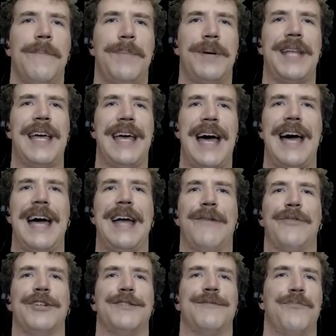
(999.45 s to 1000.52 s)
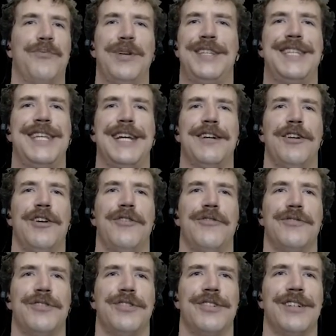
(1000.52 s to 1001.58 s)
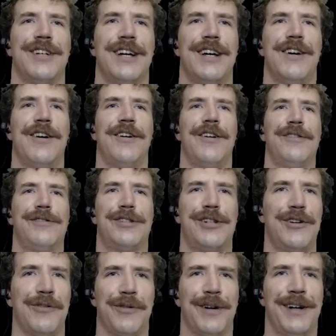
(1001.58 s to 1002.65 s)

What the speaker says: but I was pretty close. Also,